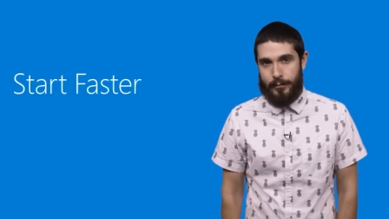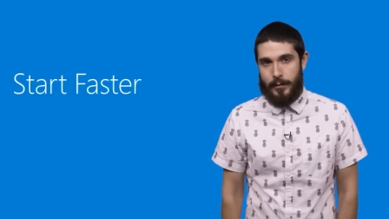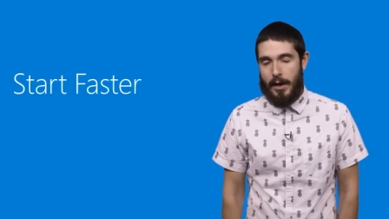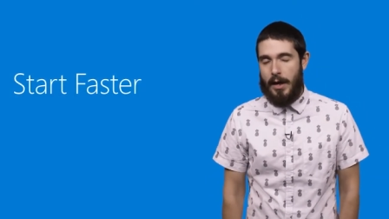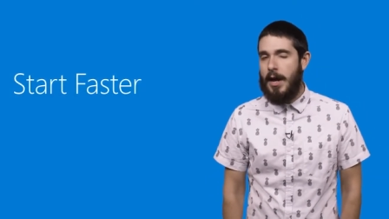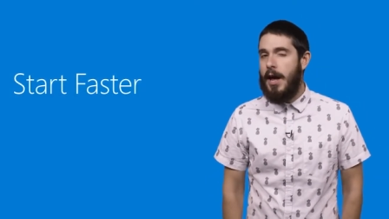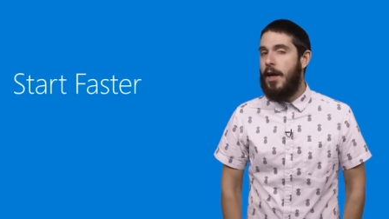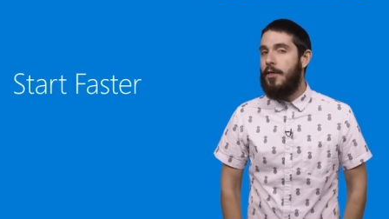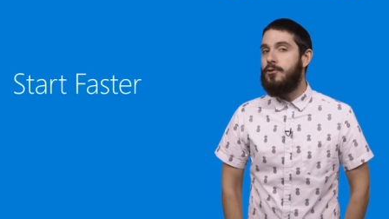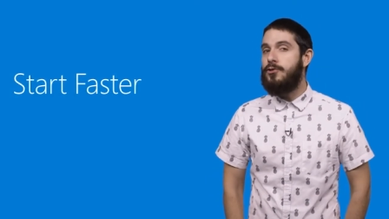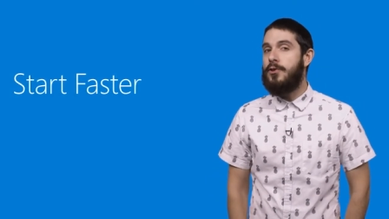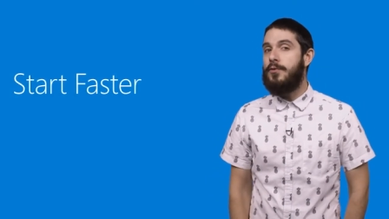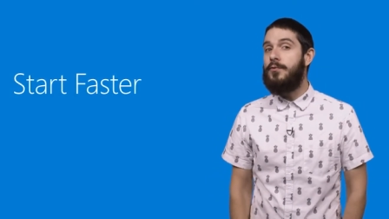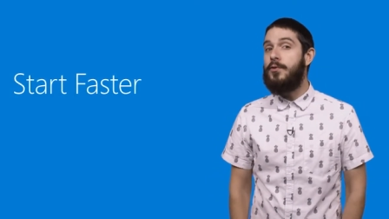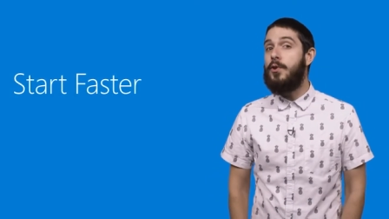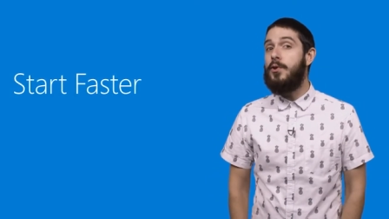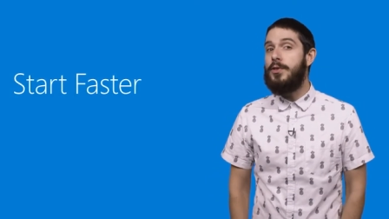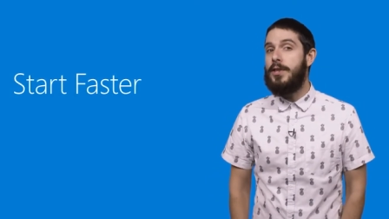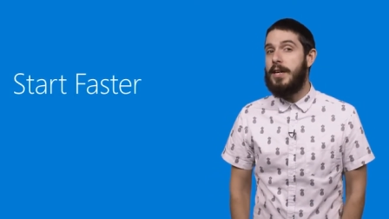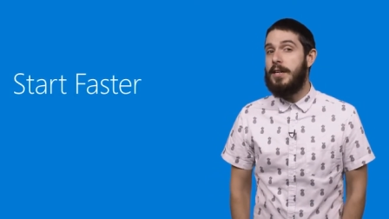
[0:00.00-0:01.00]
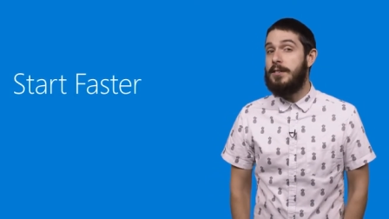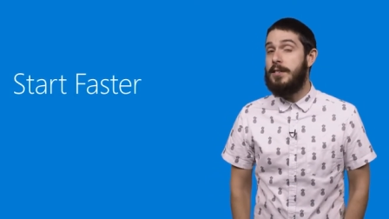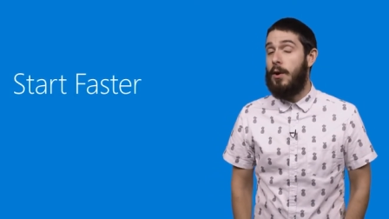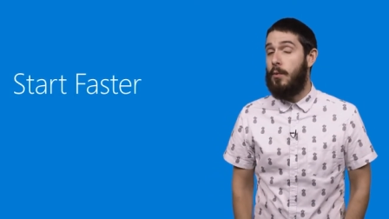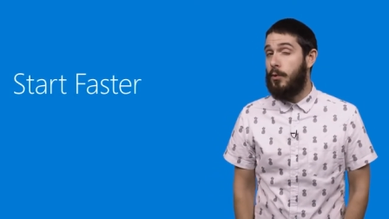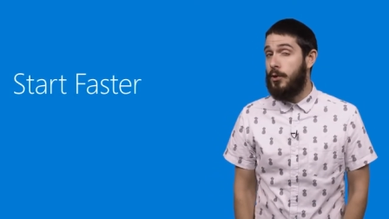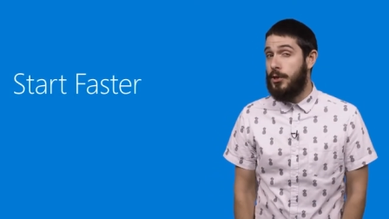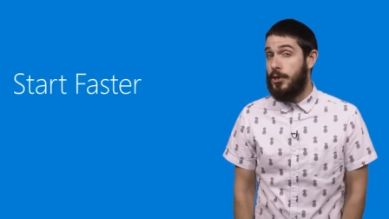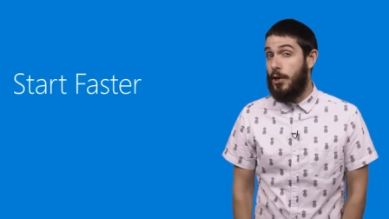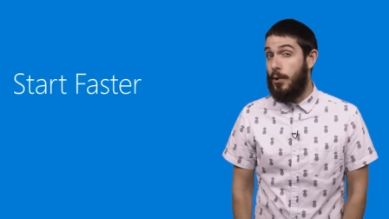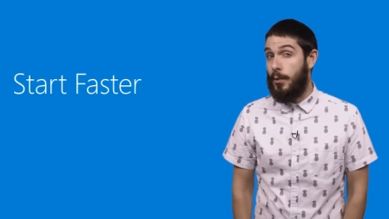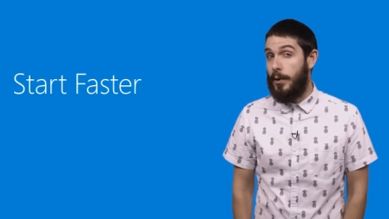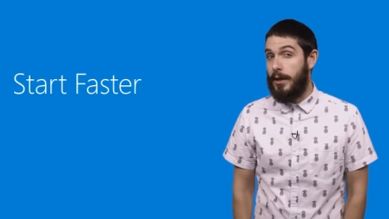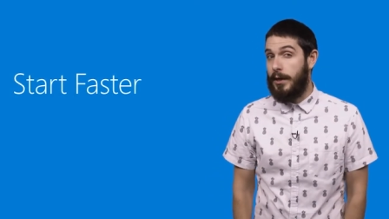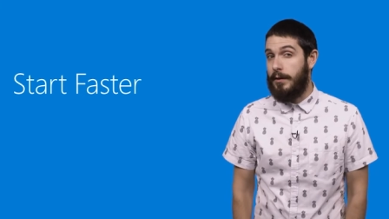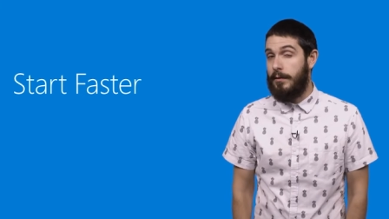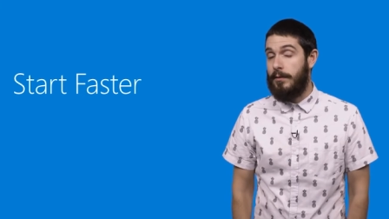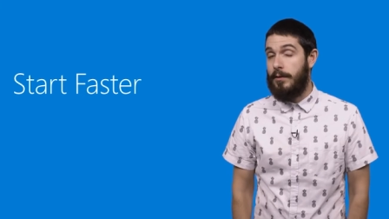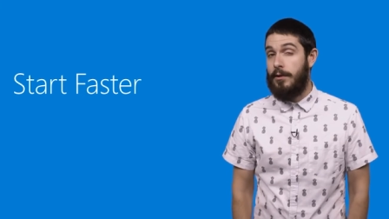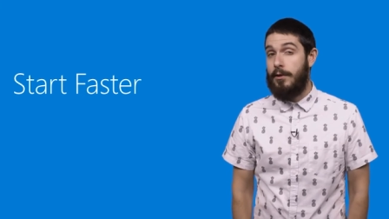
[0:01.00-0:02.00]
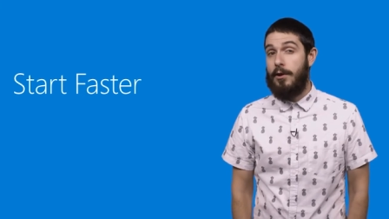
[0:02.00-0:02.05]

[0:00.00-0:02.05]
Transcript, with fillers: And there's a few things that we're doing.